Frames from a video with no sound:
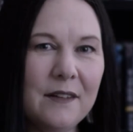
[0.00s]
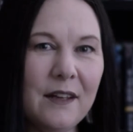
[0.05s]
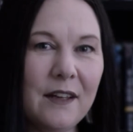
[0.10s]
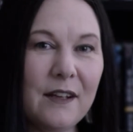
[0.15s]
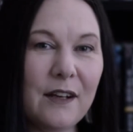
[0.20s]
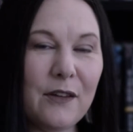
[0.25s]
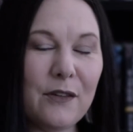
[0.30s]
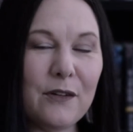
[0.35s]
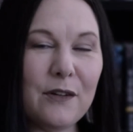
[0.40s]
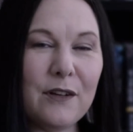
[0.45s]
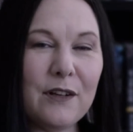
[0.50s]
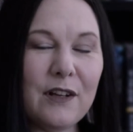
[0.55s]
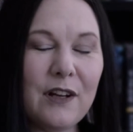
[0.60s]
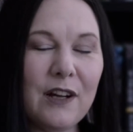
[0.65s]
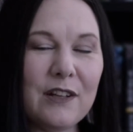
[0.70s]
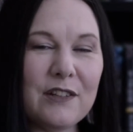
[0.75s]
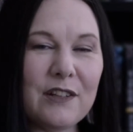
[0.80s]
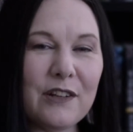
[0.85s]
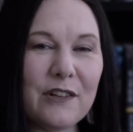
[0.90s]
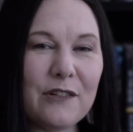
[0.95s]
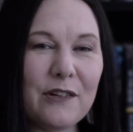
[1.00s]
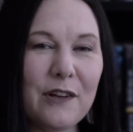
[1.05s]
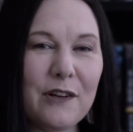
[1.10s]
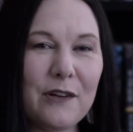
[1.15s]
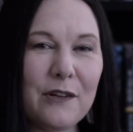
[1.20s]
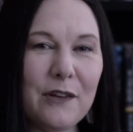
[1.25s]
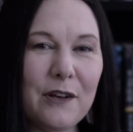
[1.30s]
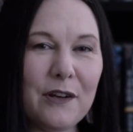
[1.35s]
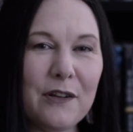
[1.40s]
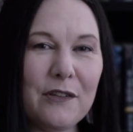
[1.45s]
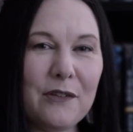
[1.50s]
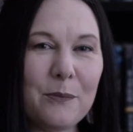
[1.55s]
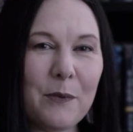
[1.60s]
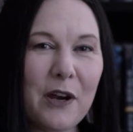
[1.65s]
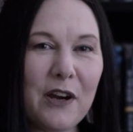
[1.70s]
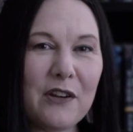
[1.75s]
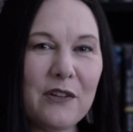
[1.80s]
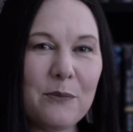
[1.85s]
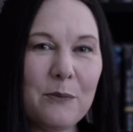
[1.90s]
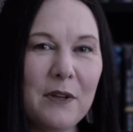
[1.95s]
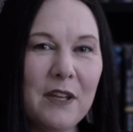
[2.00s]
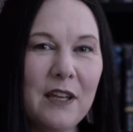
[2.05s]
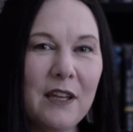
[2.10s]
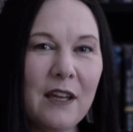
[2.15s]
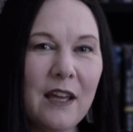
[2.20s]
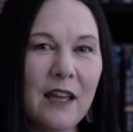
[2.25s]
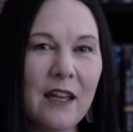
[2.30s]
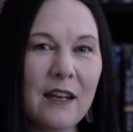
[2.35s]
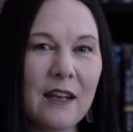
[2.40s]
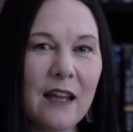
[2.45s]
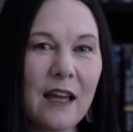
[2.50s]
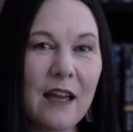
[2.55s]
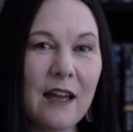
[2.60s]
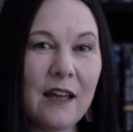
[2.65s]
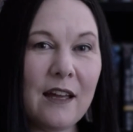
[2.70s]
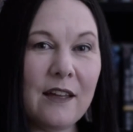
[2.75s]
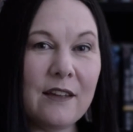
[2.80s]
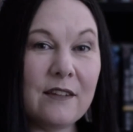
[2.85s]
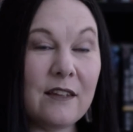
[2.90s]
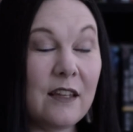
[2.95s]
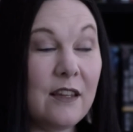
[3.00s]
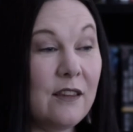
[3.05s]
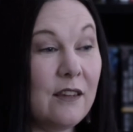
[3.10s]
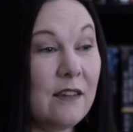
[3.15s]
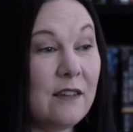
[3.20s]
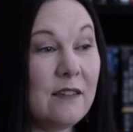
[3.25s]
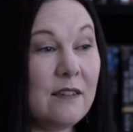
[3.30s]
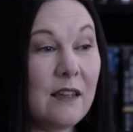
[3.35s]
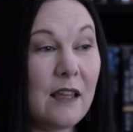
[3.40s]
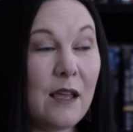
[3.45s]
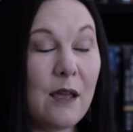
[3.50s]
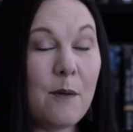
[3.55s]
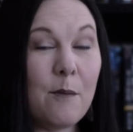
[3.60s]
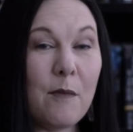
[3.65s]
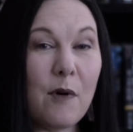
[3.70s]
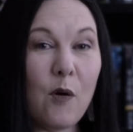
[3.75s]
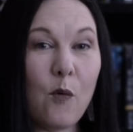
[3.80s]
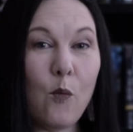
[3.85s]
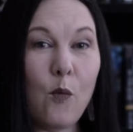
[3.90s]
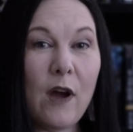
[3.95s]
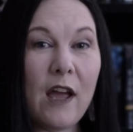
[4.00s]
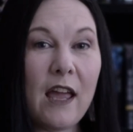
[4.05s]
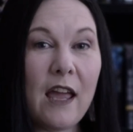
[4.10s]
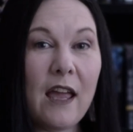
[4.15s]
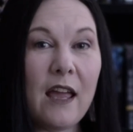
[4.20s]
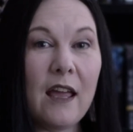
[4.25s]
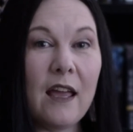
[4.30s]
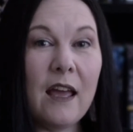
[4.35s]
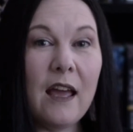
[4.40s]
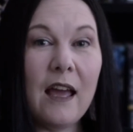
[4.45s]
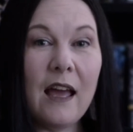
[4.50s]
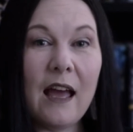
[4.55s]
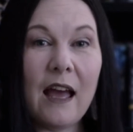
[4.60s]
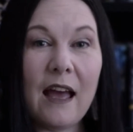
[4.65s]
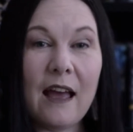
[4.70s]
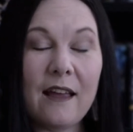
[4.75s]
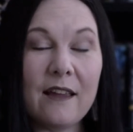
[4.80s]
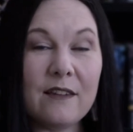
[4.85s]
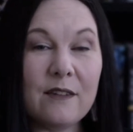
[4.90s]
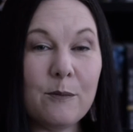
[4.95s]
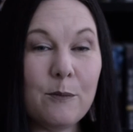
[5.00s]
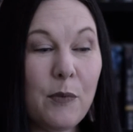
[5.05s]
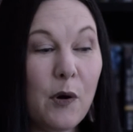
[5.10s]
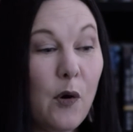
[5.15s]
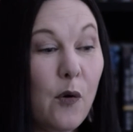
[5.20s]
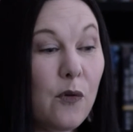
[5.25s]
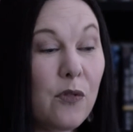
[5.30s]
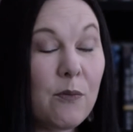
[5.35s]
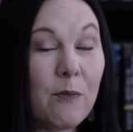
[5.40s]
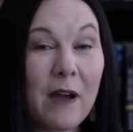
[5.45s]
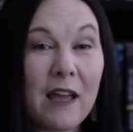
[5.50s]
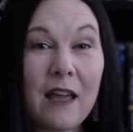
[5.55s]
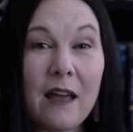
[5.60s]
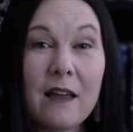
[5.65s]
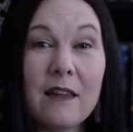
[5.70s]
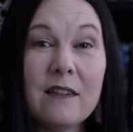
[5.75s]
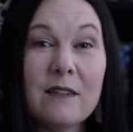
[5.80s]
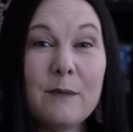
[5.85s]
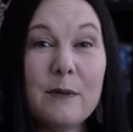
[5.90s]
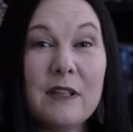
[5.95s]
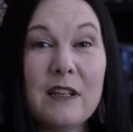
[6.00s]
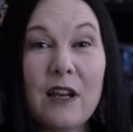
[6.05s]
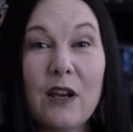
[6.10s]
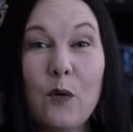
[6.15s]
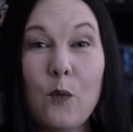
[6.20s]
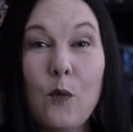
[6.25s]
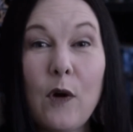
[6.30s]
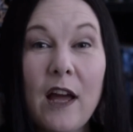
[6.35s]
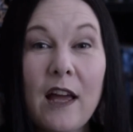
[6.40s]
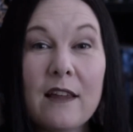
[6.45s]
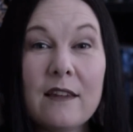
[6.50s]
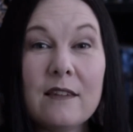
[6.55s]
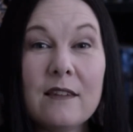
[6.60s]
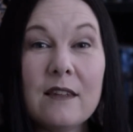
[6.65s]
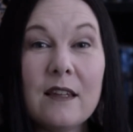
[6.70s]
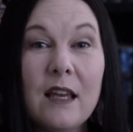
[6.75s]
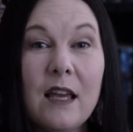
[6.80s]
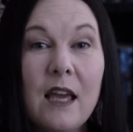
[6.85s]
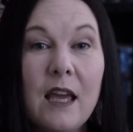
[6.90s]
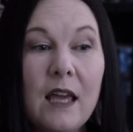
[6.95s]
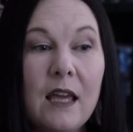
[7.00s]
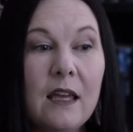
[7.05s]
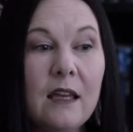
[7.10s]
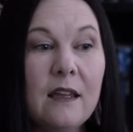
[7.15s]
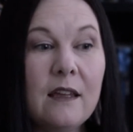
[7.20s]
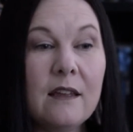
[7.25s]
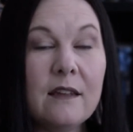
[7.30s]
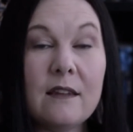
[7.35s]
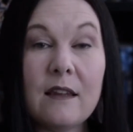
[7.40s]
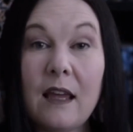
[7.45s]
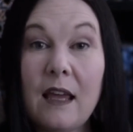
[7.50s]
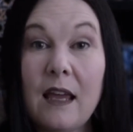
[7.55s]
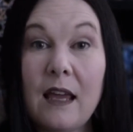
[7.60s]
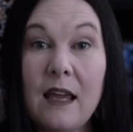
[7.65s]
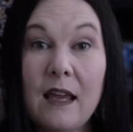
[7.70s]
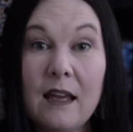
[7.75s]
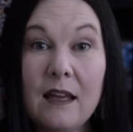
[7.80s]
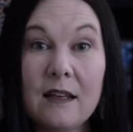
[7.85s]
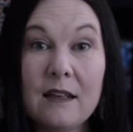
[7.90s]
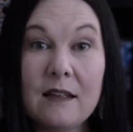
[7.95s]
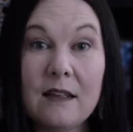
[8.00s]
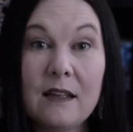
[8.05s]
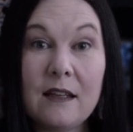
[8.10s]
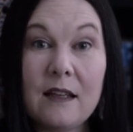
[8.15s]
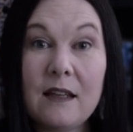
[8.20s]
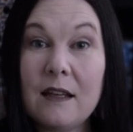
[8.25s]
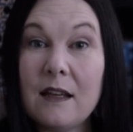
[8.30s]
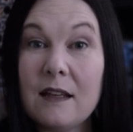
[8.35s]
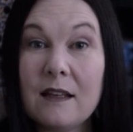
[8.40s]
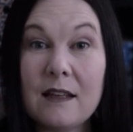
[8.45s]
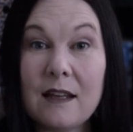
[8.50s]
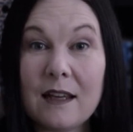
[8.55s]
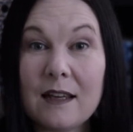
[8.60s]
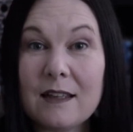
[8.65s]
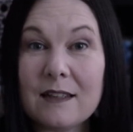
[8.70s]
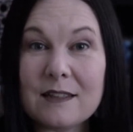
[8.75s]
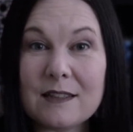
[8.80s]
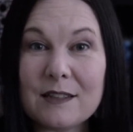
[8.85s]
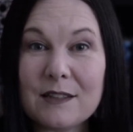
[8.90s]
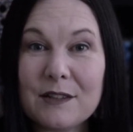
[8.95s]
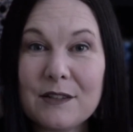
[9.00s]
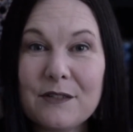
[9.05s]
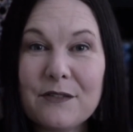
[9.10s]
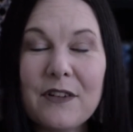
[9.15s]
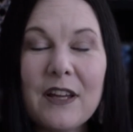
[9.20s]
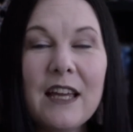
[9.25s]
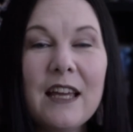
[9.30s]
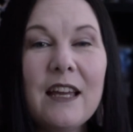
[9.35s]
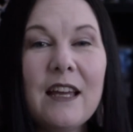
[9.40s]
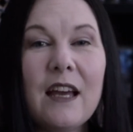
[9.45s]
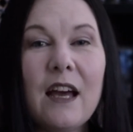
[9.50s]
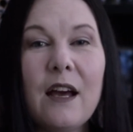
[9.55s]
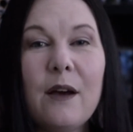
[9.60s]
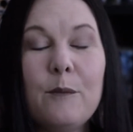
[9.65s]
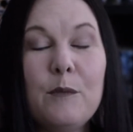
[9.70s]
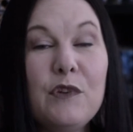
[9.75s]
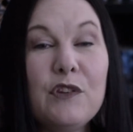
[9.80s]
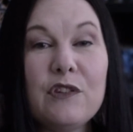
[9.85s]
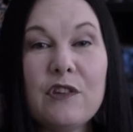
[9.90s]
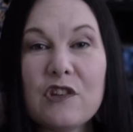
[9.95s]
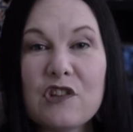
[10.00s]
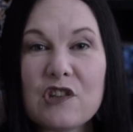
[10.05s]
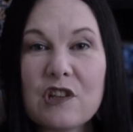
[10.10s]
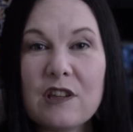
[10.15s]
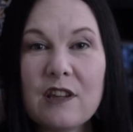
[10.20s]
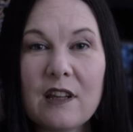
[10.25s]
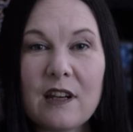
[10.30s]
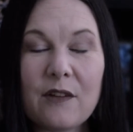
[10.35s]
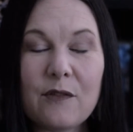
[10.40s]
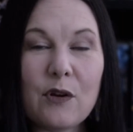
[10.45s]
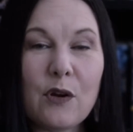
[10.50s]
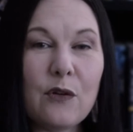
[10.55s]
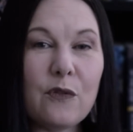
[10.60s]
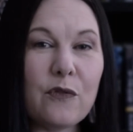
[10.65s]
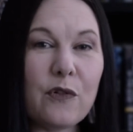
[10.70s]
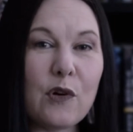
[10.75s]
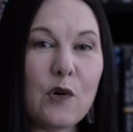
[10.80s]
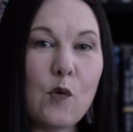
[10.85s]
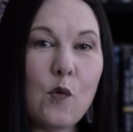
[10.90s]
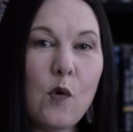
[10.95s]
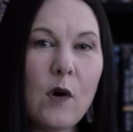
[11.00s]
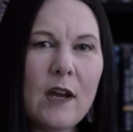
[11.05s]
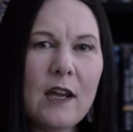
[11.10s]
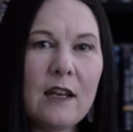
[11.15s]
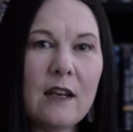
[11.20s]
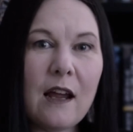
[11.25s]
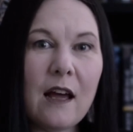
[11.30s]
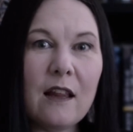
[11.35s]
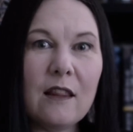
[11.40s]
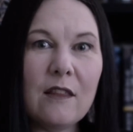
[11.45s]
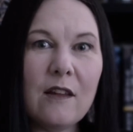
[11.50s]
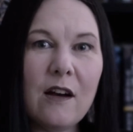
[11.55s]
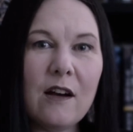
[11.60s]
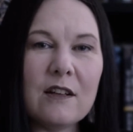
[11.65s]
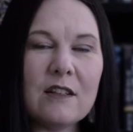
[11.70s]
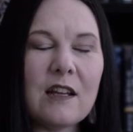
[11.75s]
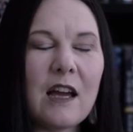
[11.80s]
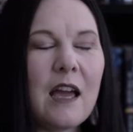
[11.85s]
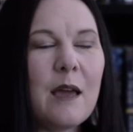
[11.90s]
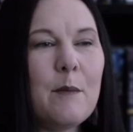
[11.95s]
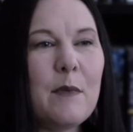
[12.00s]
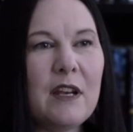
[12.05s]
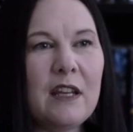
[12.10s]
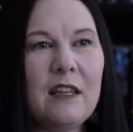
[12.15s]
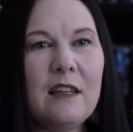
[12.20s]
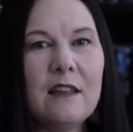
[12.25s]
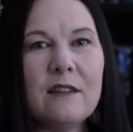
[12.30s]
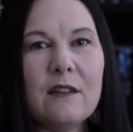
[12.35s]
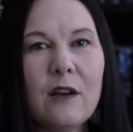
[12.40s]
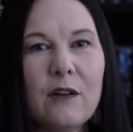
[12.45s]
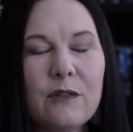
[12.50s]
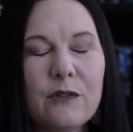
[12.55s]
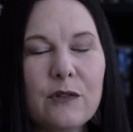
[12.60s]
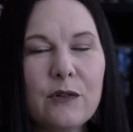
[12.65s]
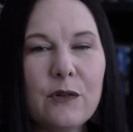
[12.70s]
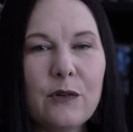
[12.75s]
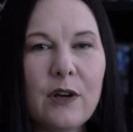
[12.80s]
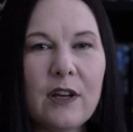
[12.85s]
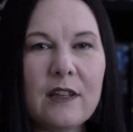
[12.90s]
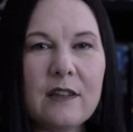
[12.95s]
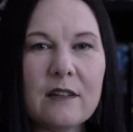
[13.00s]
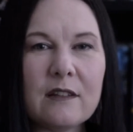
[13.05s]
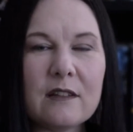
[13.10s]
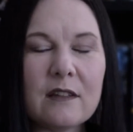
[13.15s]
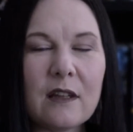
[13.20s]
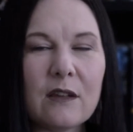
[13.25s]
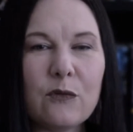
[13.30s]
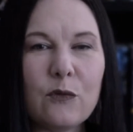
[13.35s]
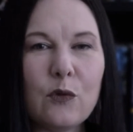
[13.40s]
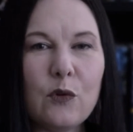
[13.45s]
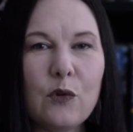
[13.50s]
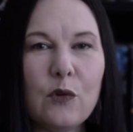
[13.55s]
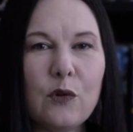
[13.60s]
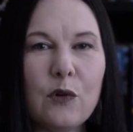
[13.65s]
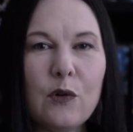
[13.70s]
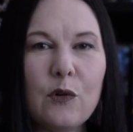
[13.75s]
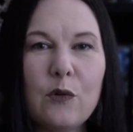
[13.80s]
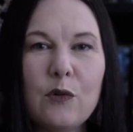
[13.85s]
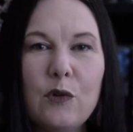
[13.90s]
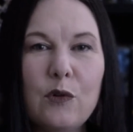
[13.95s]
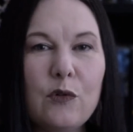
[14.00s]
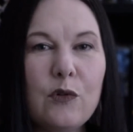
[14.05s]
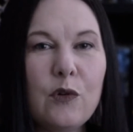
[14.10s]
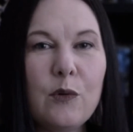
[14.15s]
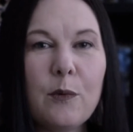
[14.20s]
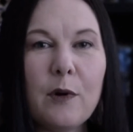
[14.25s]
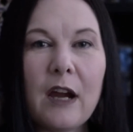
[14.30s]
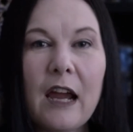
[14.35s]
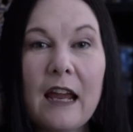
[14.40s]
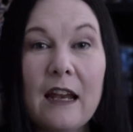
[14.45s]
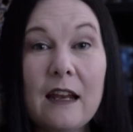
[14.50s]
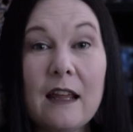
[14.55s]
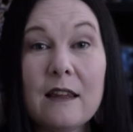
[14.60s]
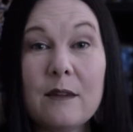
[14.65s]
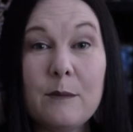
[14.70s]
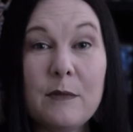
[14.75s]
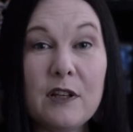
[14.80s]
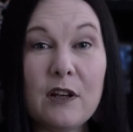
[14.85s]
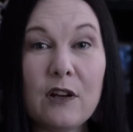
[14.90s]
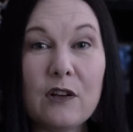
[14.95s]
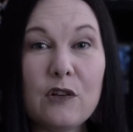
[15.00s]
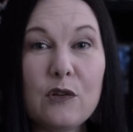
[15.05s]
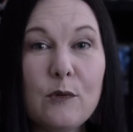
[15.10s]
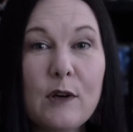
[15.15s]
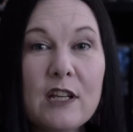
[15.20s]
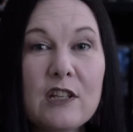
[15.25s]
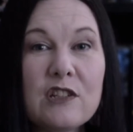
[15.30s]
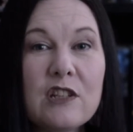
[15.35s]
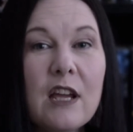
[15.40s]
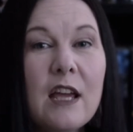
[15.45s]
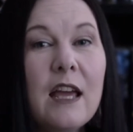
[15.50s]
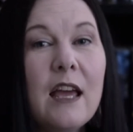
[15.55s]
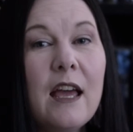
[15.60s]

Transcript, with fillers: Another content creator that inspires me and has, in the same way as both my husband and Wes, is Anndy Negative, a musician that I've known for quite a long time, and he is also a successful YouTuber and has been on Twitch.